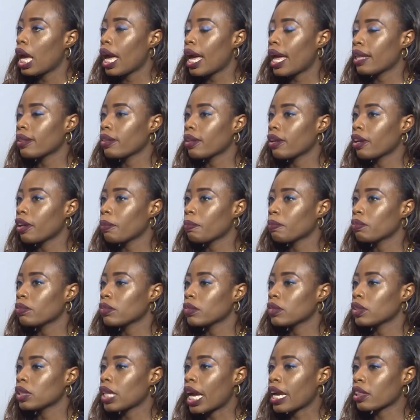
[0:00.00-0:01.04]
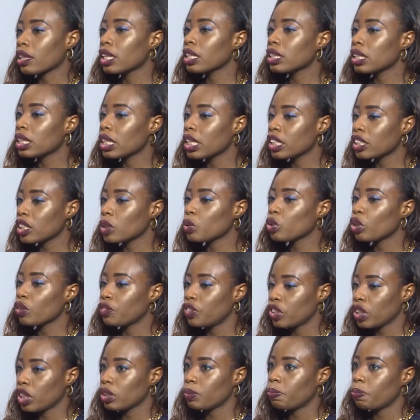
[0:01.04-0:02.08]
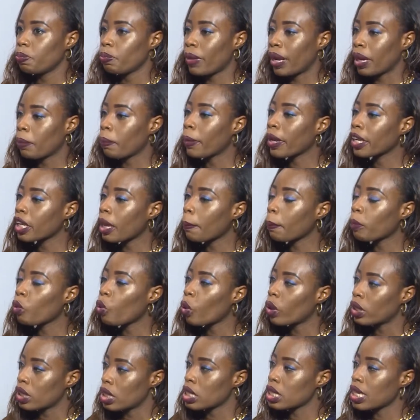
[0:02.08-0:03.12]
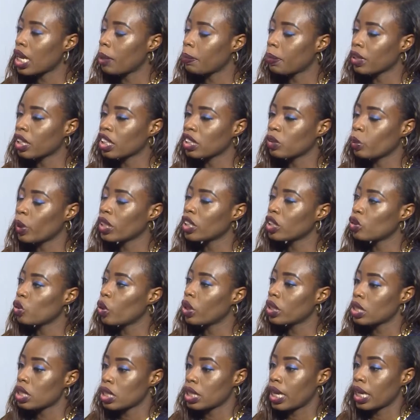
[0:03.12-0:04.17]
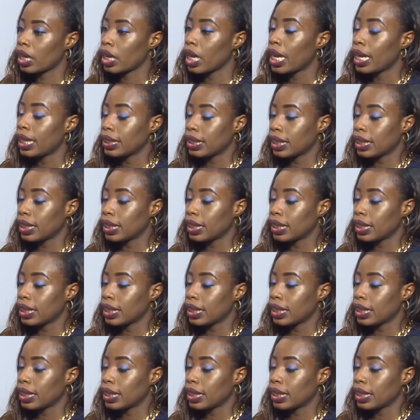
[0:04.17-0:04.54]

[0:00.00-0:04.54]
And I think the easiest way of change by making people understand, because when they don't understand,